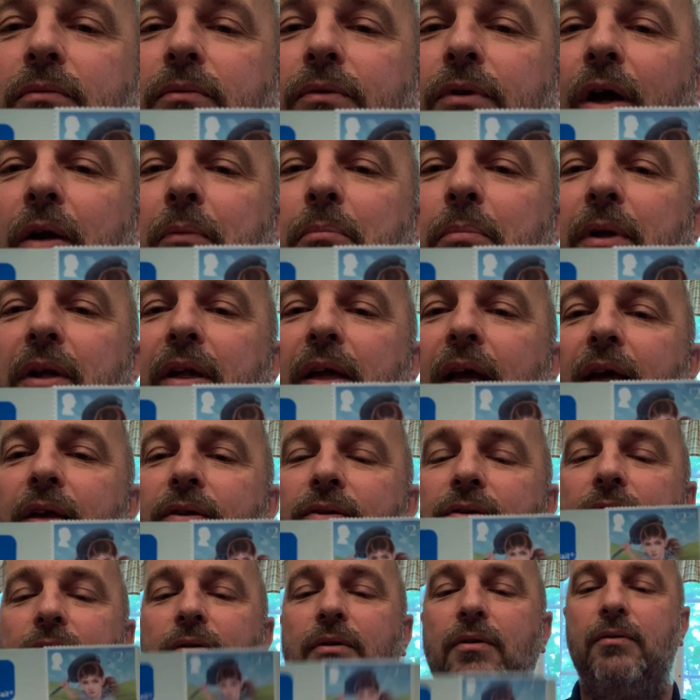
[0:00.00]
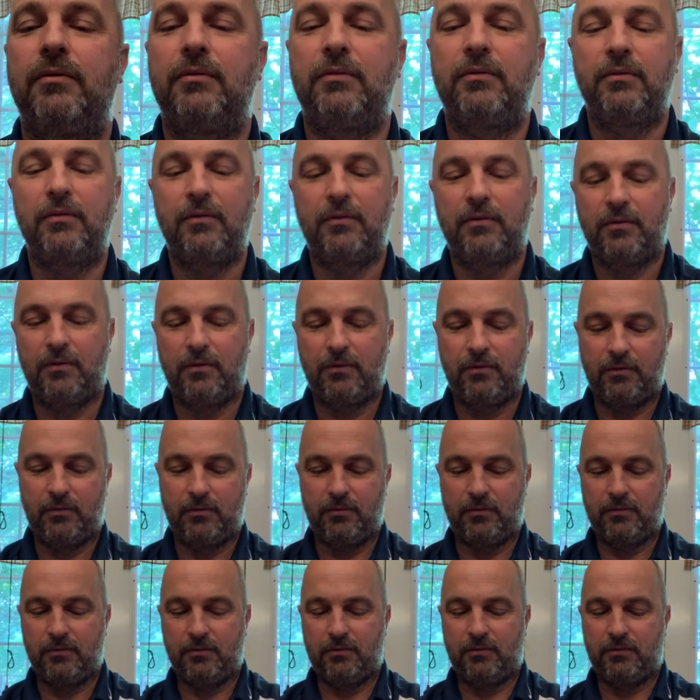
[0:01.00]
not been canceled.
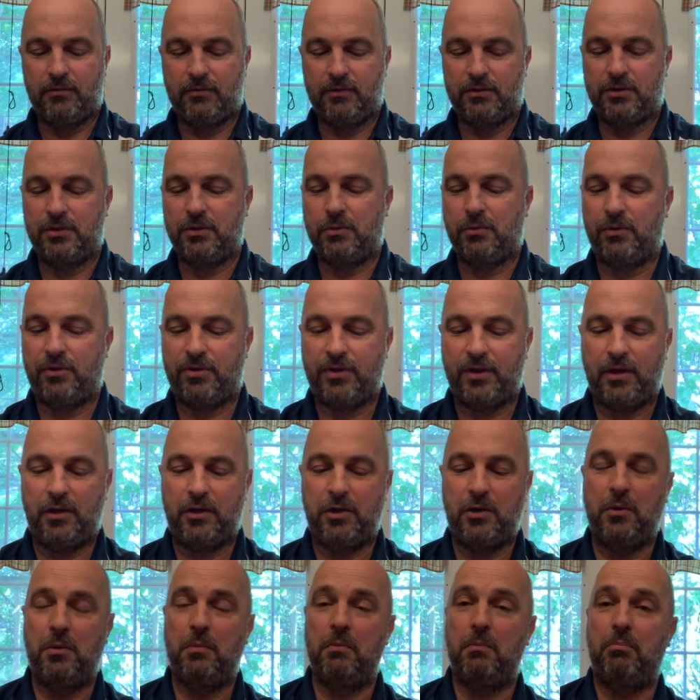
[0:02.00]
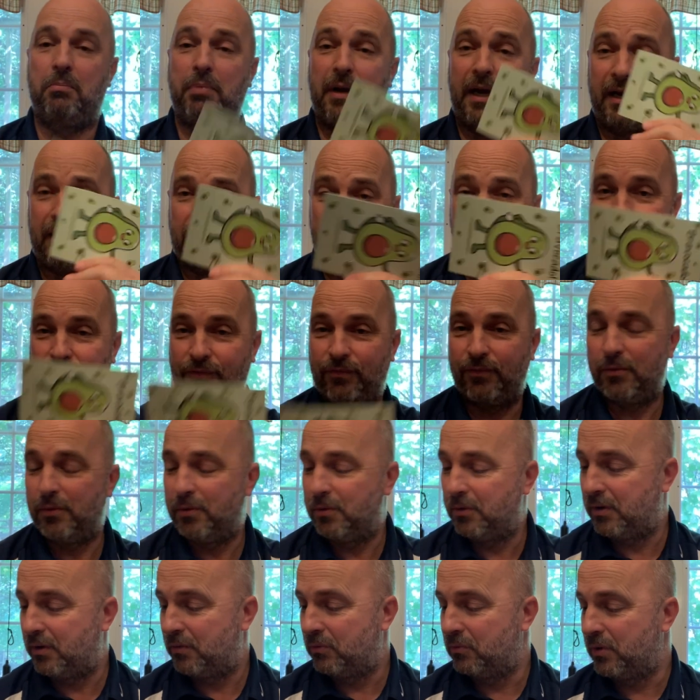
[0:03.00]
So thank you, Bex,
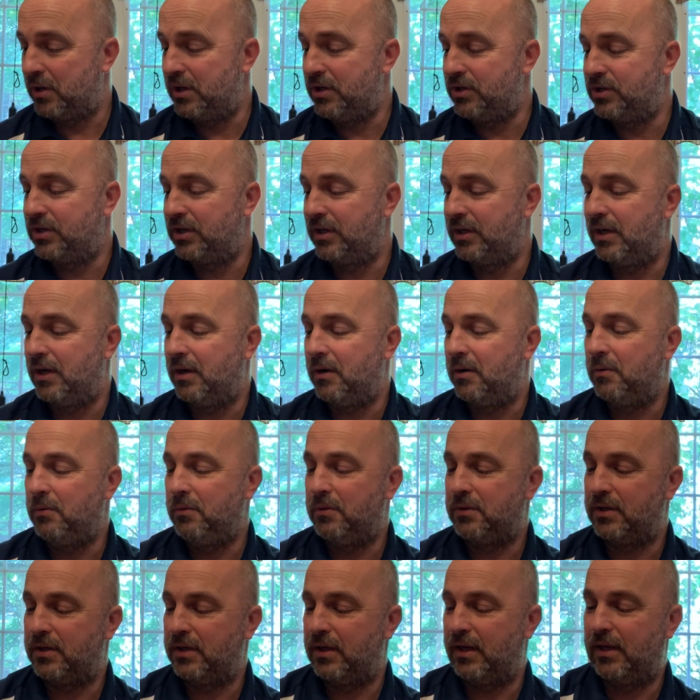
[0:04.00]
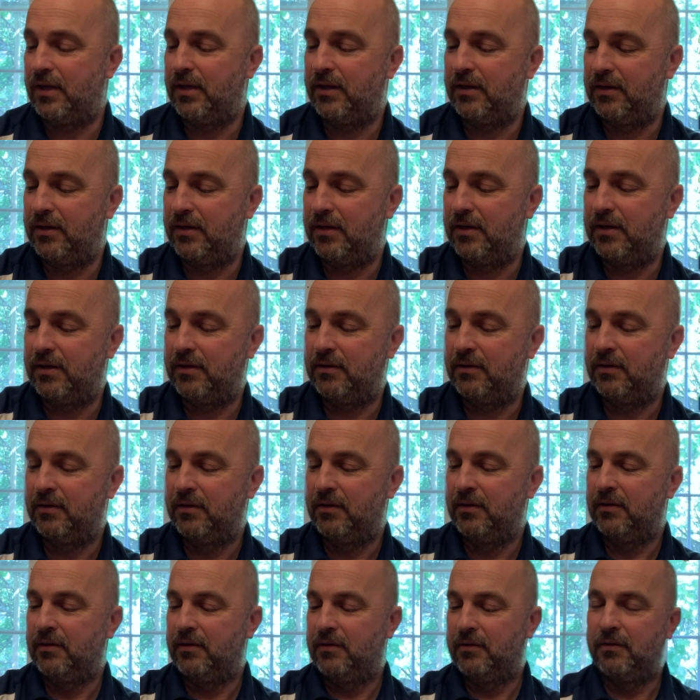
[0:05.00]
for reaching out and
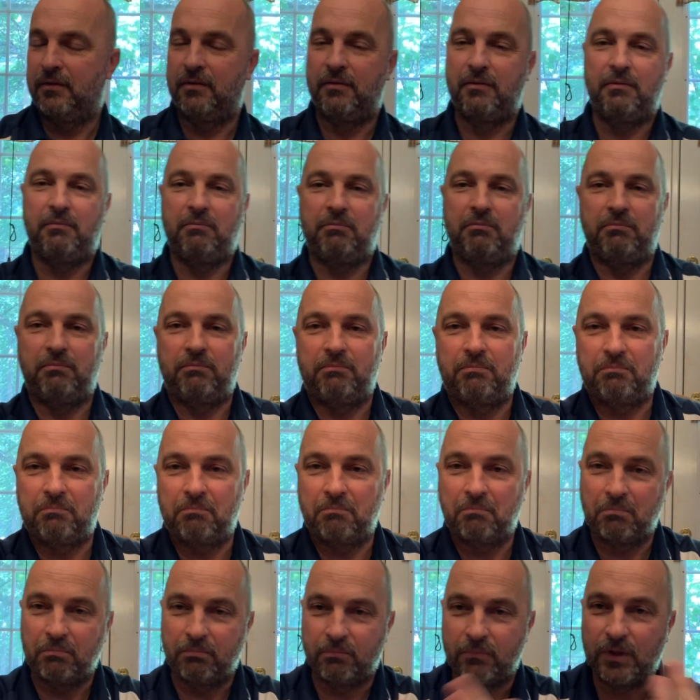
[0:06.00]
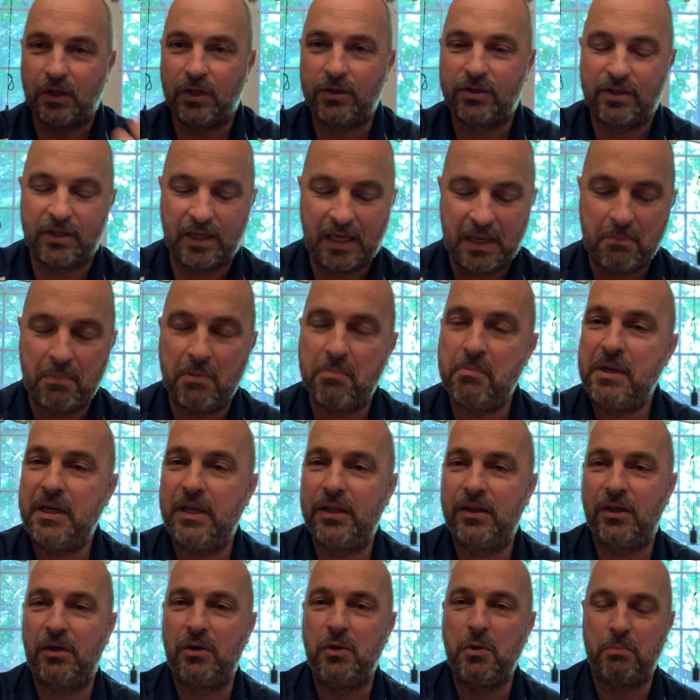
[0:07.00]
uh, just keeping me in
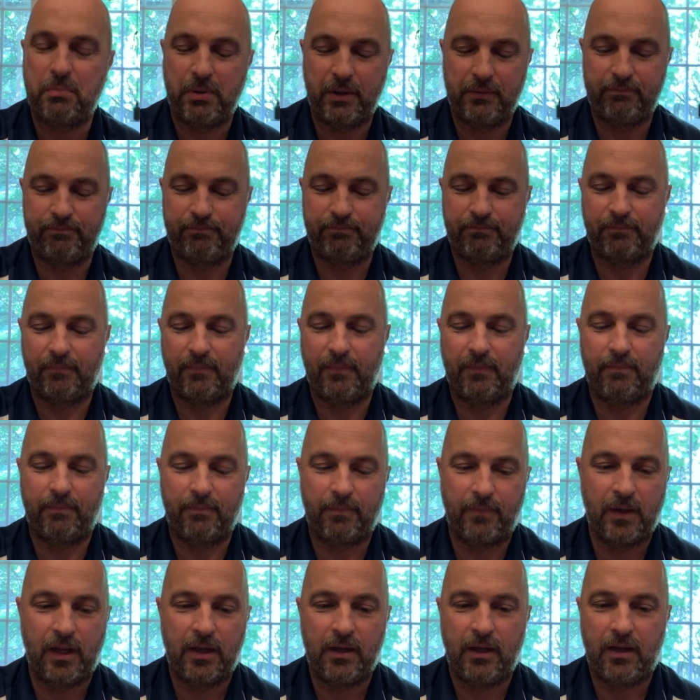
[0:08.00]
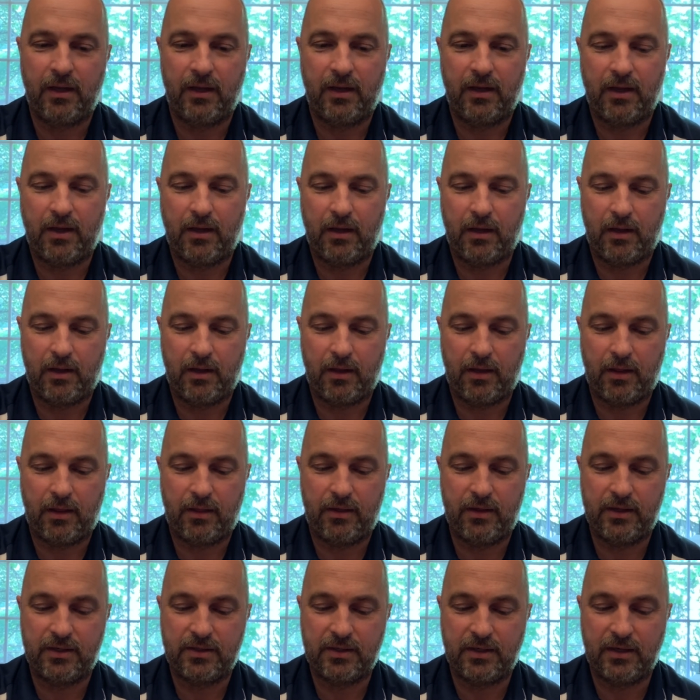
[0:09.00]
the loop. Uh,
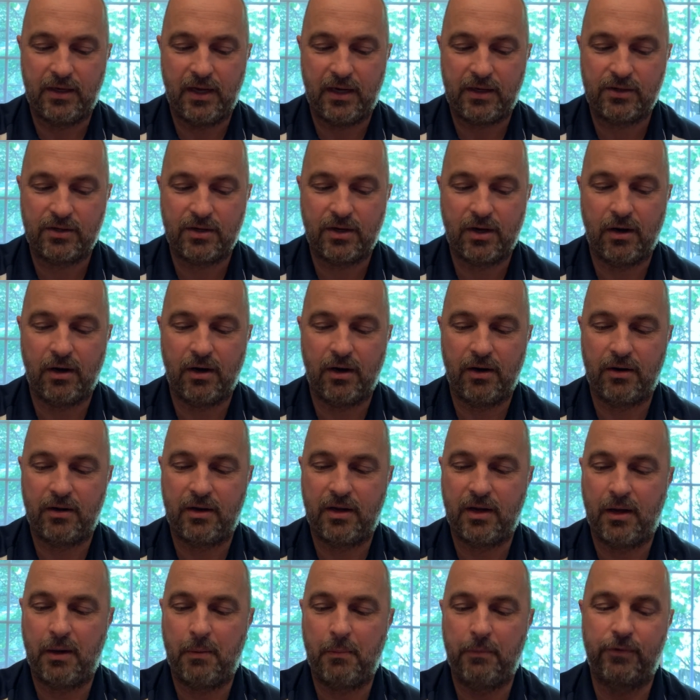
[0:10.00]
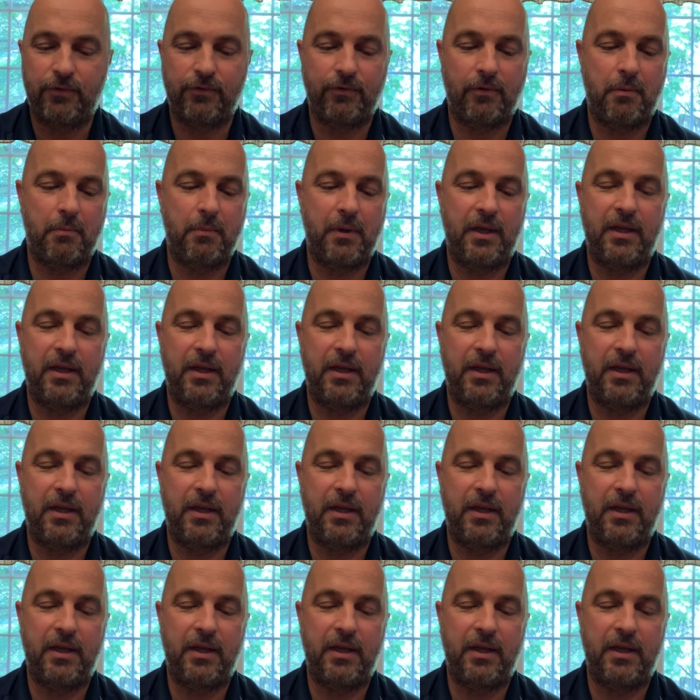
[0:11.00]
this next card comes from